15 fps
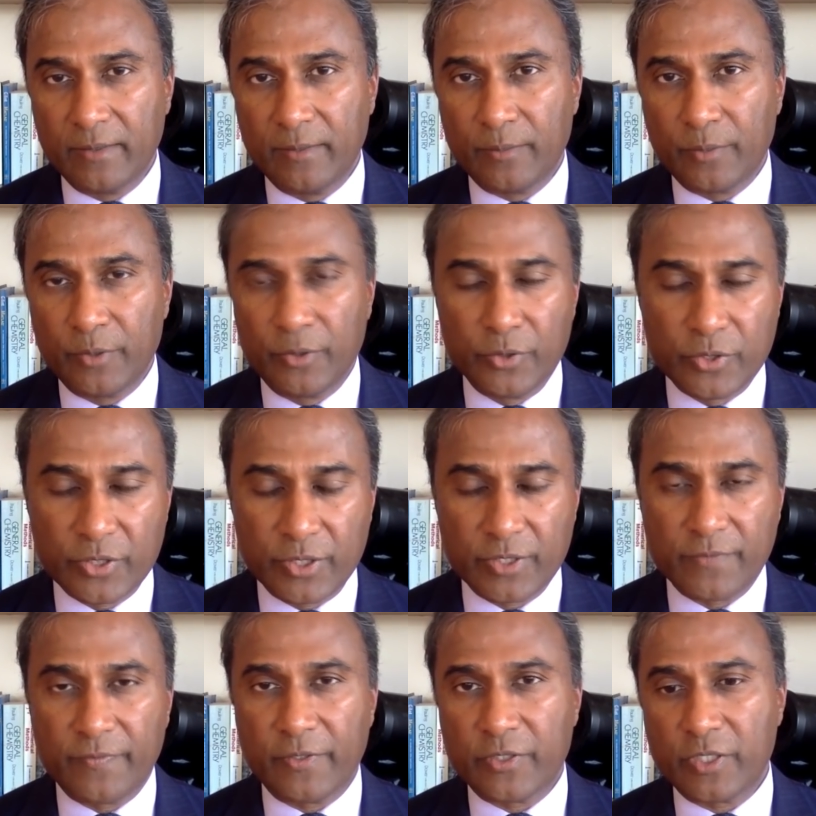Producers
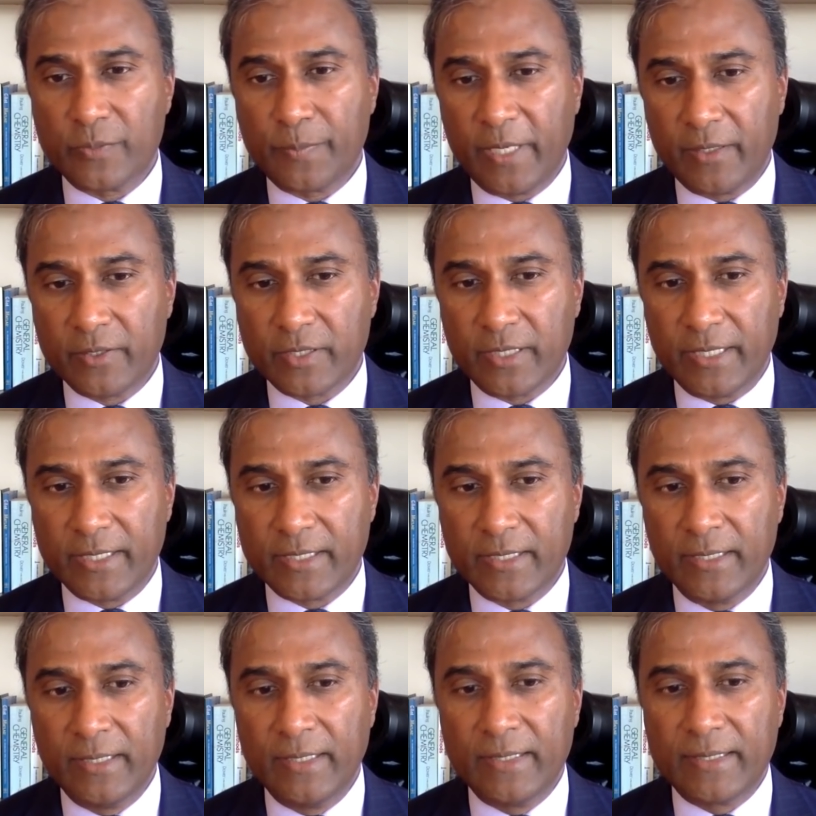versus
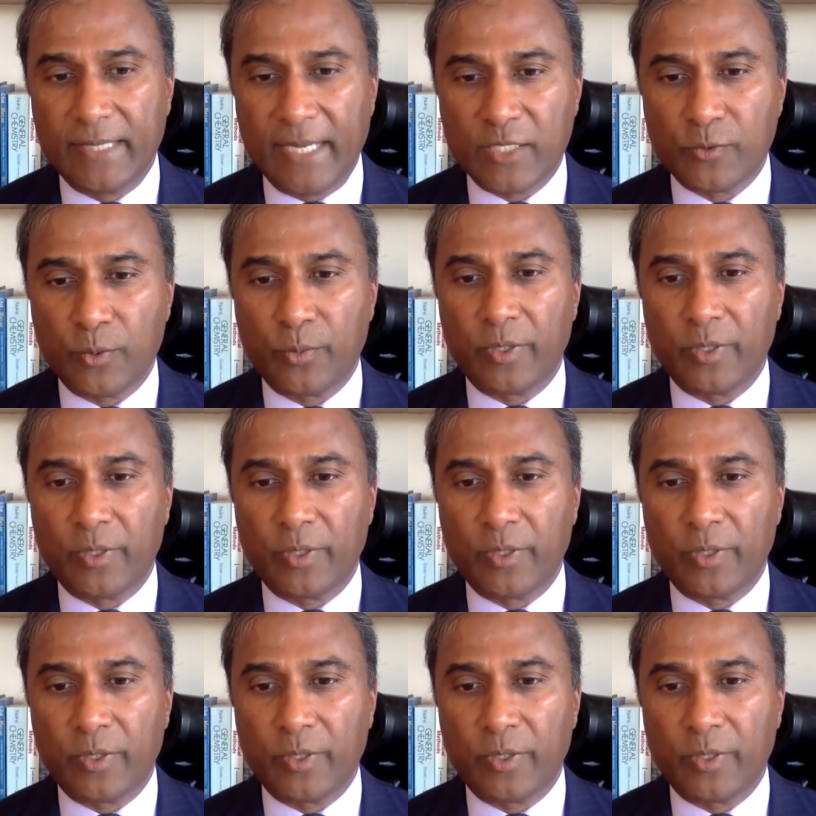parasites. That's what we're